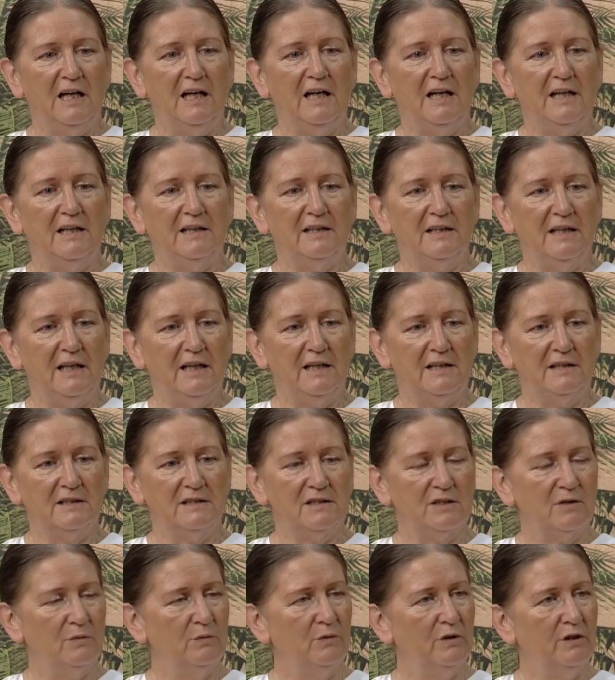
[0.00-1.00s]

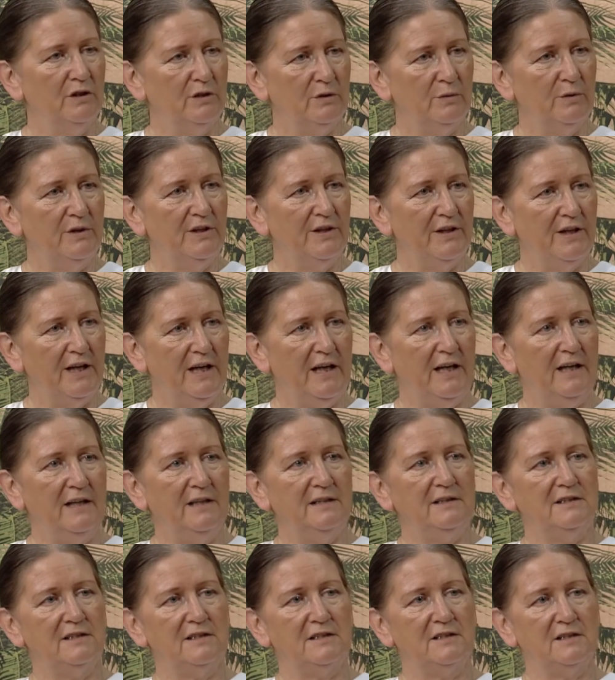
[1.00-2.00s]
and to work with
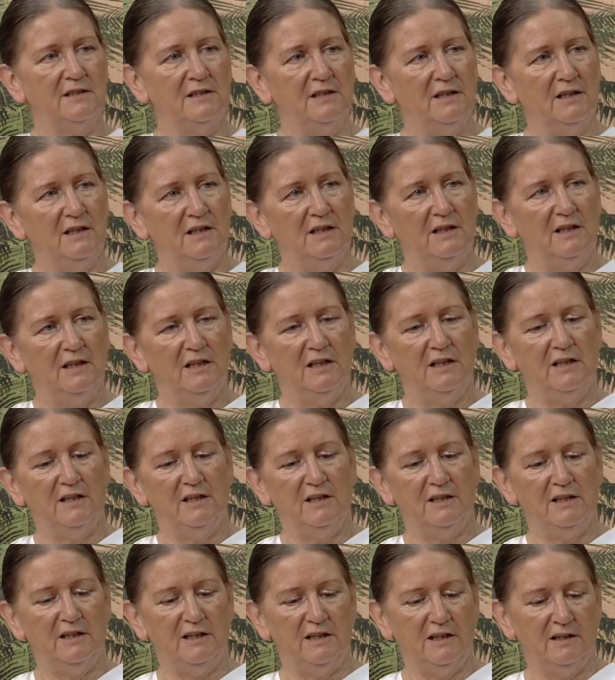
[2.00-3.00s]
that
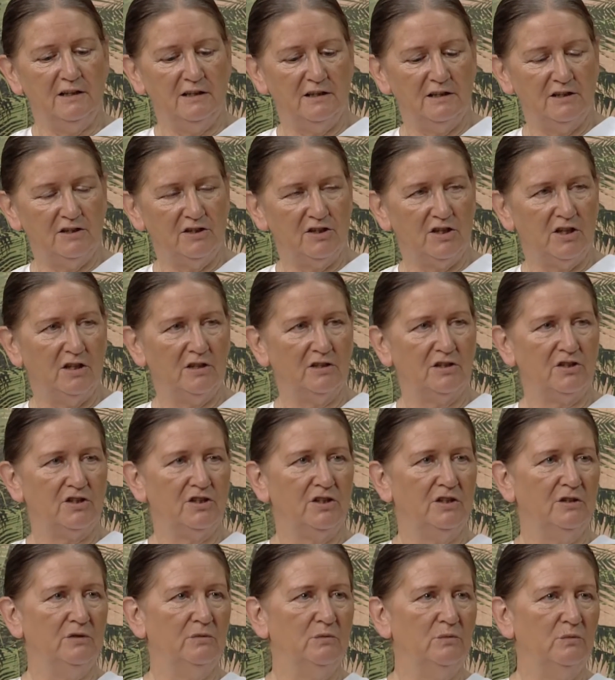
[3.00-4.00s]
in
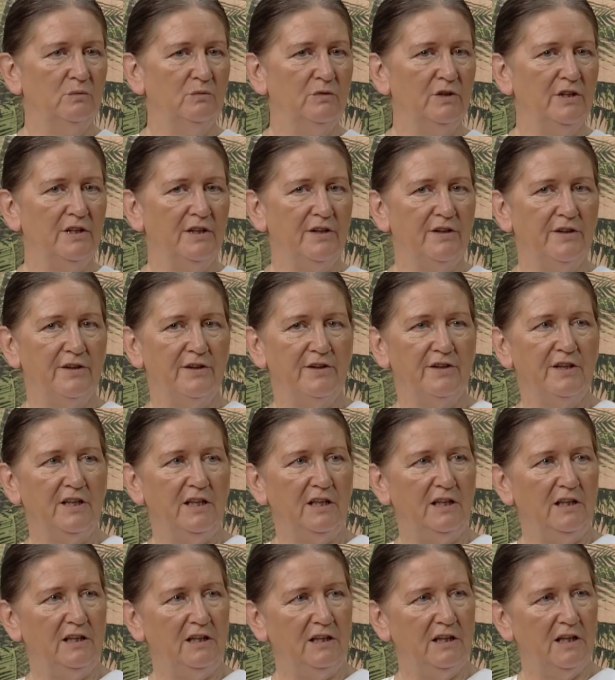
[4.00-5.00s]
conjunction with
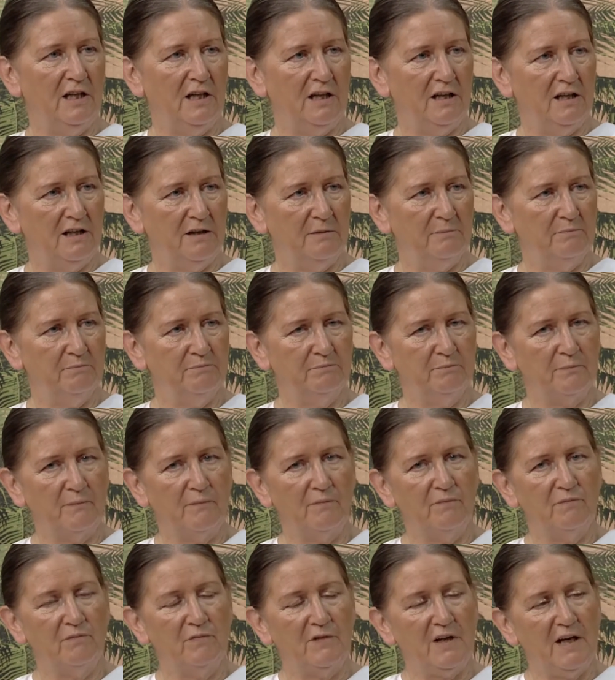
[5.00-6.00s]
the
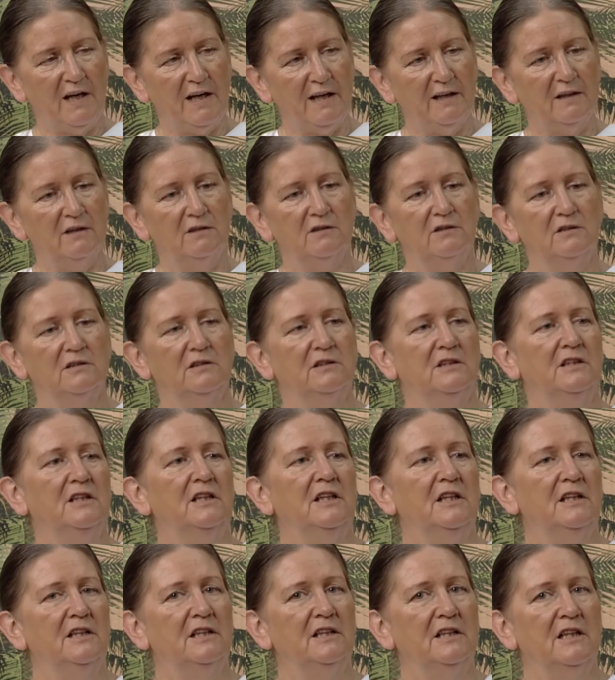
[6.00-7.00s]
angle
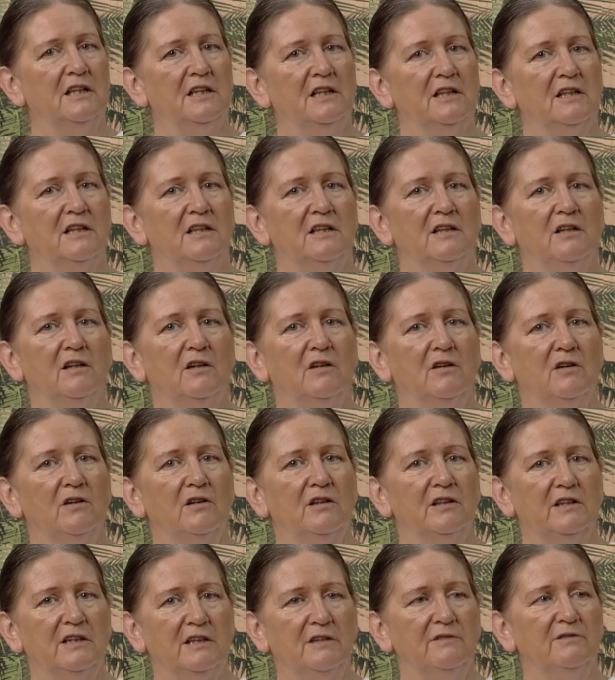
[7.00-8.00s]

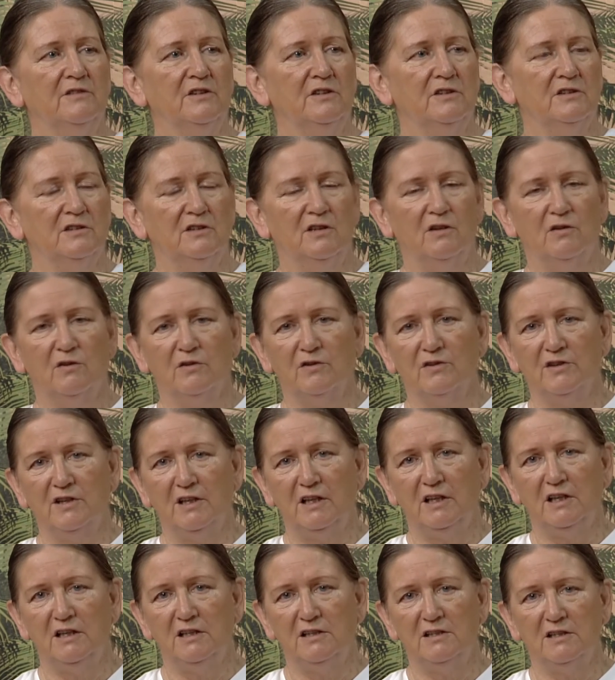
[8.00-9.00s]
given on
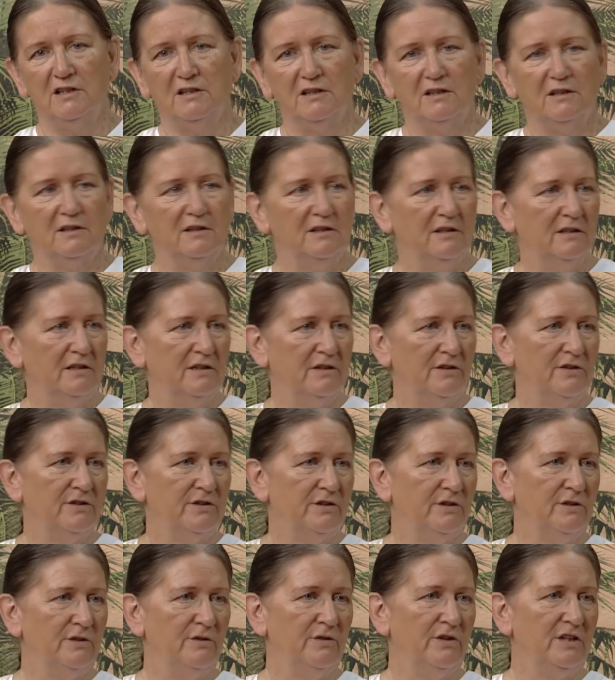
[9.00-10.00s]
the Gita
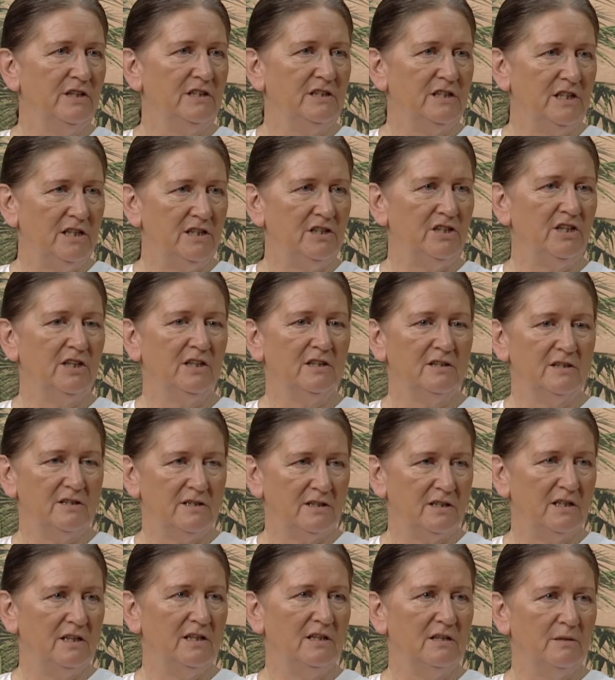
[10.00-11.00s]
through the
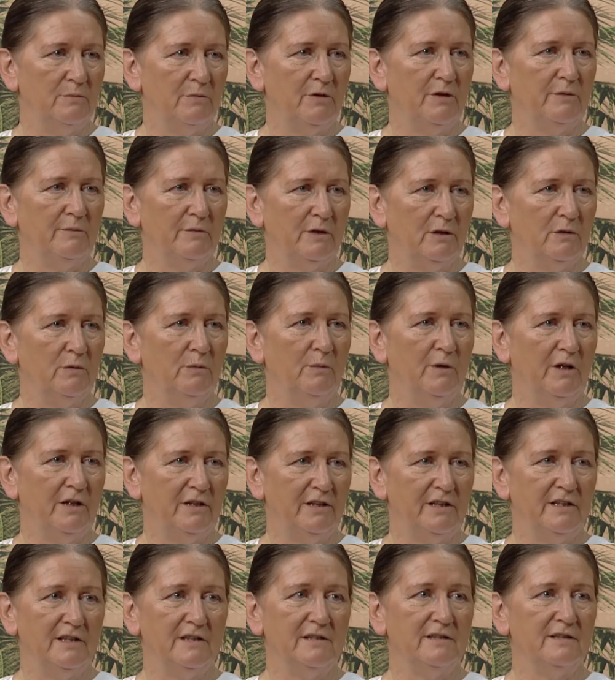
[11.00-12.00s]
teachings in the Brahma
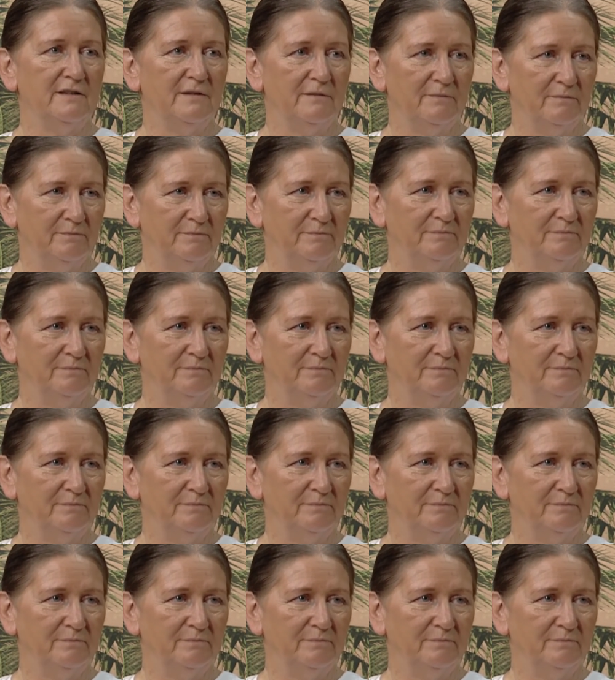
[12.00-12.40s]
Kumaris.